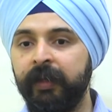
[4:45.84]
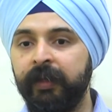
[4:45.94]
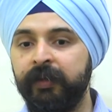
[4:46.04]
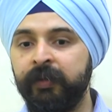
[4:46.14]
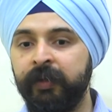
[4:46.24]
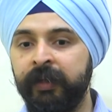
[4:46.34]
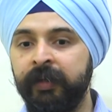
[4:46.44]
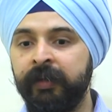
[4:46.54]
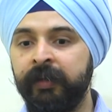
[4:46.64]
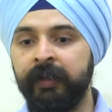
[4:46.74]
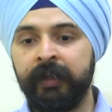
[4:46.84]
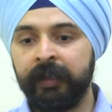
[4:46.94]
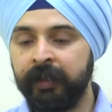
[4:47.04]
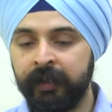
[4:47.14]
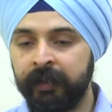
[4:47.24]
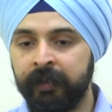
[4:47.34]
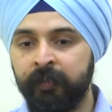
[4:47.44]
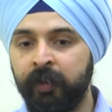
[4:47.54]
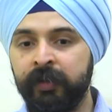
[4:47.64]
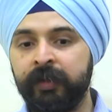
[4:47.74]
So it really
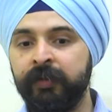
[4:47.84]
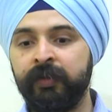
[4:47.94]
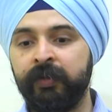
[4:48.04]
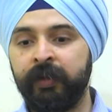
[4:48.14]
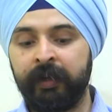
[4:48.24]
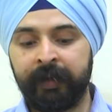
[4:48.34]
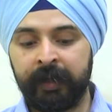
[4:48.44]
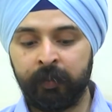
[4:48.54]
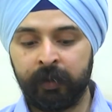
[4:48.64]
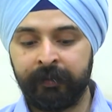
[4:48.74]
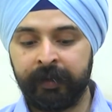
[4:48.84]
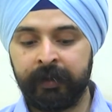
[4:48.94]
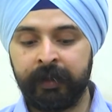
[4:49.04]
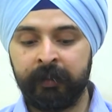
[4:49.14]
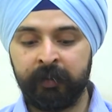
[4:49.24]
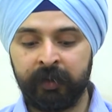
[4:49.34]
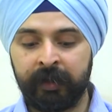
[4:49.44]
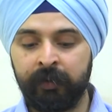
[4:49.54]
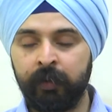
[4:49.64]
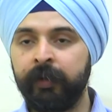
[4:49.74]
boils down. So you have high motivated team, you
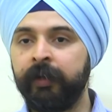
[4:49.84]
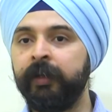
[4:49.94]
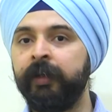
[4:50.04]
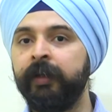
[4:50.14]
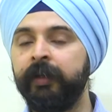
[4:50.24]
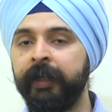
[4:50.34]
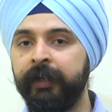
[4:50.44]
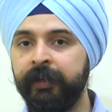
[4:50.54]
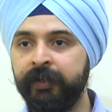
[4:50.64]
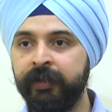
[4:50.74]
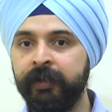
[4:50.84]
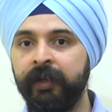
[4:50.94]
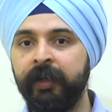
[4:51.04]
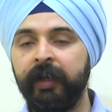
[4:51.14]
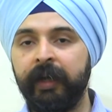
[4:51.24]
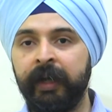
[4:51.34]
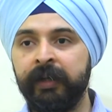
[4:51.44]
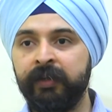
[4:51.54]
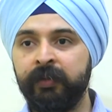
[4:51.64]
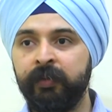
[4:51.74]
have lower attrition,
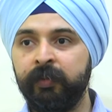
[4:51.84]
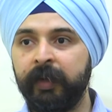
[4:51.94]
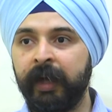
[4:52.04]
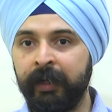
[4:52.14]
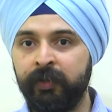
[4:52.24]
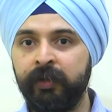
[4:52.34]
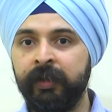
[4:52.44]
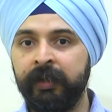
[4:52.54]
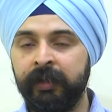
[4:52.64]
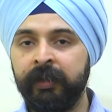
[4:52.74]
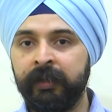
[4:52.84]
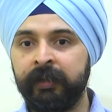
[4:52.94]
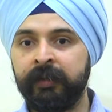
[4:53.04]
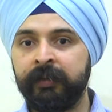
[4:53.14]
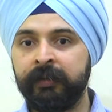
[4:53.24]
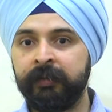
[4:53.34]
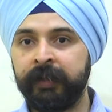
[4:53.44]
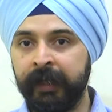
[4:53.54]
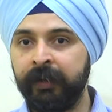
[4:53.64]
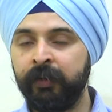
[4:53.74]
and you actually
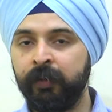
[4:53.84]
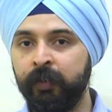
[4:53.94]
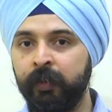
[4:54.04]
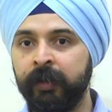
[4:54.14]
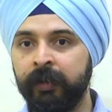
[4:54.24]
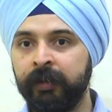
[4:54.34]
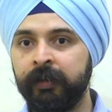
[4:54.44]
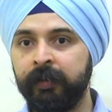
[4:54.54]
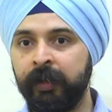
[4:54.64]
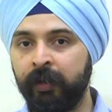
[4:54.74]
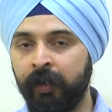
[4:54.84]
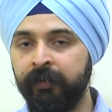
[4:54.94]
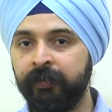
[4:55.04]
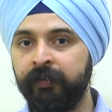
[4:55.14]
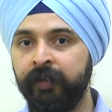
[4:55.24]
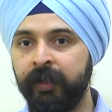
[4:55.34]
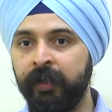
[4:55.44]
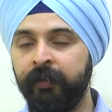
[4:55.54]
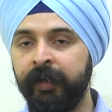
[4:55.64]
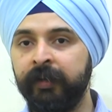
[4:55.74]
get to do a lot of
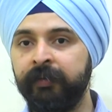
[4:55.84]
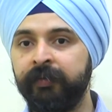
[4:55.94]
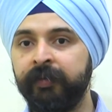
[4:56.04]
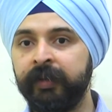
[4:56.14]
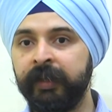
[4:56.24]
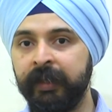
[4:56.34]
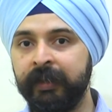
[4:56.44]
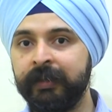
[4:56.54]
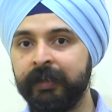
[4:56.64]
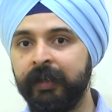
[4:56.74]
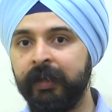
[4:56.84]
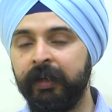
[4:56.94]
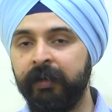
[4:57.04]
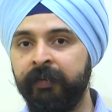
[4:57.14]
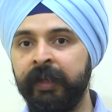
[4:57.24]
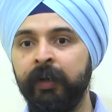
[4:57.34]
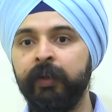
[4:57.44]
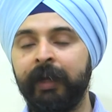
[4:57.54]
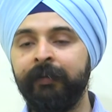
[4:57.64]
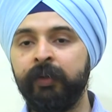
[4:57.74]
innovative things without
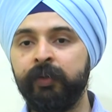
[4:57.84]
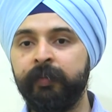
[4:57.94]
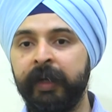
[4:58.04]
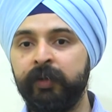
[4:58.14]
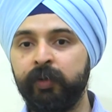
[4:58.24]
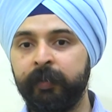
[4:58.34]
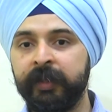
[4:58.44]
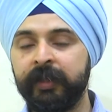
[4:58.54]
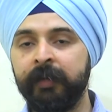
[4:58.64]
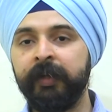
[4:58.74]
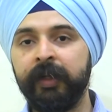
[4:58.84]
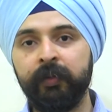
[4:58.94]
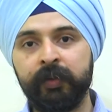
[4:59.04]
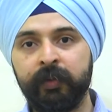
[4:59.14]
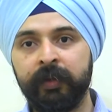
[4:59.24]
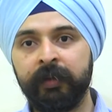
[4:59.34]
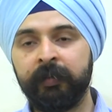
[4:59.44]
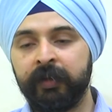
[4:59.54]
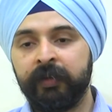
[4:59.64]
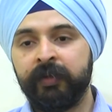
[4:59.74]
having to spend so much time individually,
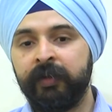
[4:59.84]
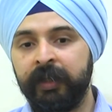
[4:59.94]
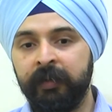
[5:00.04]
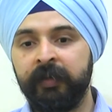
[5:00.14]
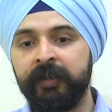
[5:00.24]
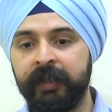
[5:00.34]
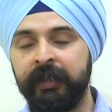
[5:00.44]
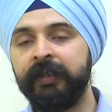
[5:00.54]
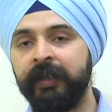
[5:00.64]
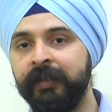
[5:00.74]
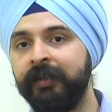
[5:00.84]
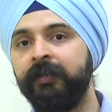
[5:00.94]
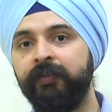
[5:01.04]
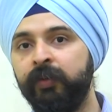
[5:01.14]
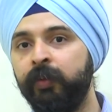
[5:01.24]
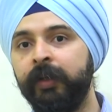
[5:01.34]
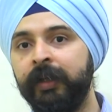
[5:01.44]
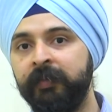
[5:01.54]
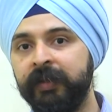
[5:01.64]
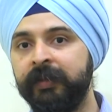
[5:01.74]
because your team is energized enough to do it
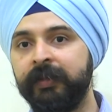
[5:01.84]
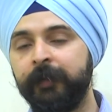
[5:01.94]
themselves.